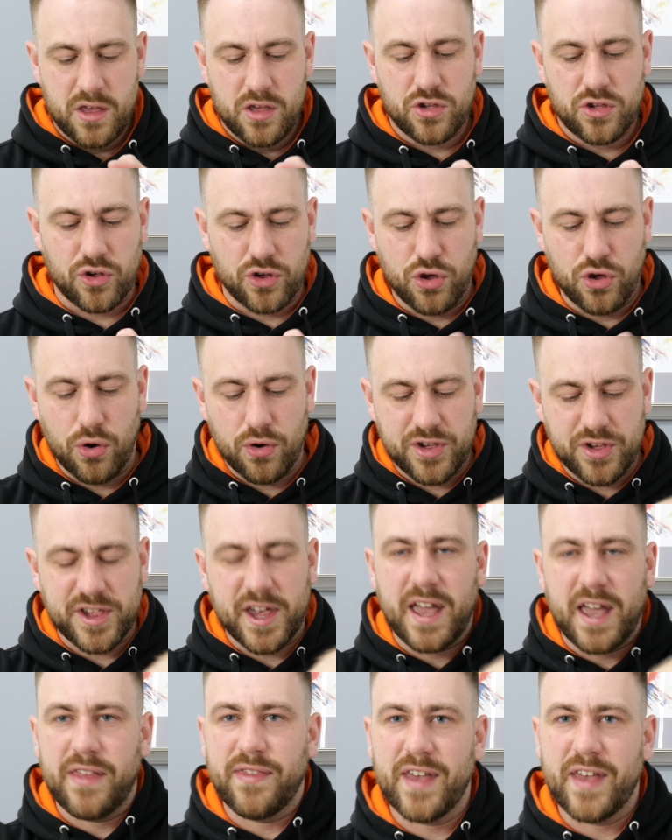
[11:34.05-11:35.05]
So you're
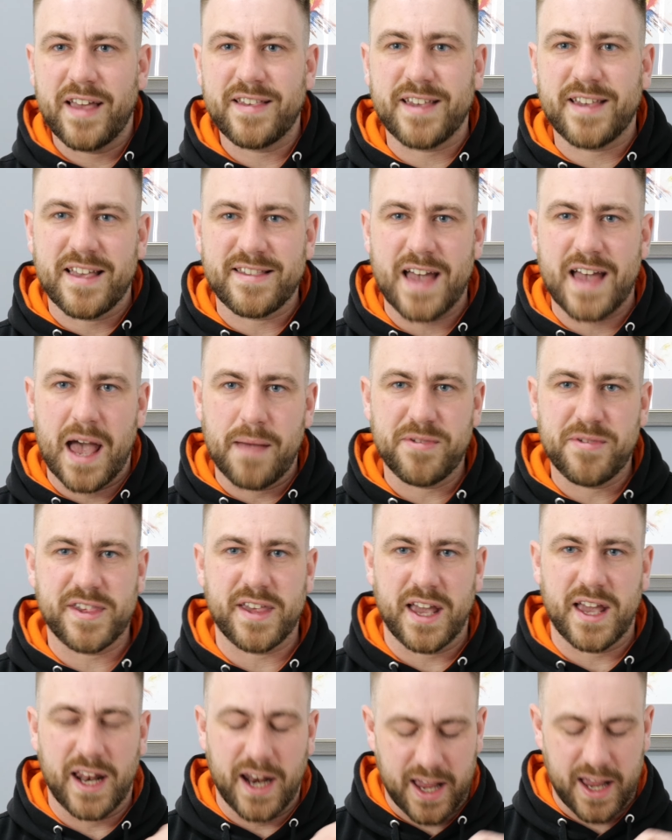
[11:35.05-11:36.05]
seeing this as I'm
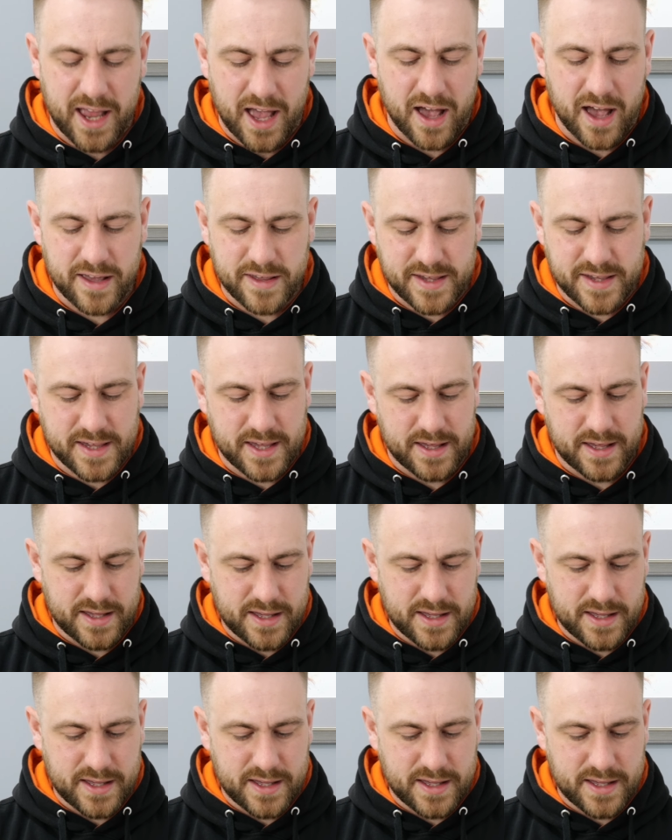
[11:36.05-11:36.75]
seeing it, guys.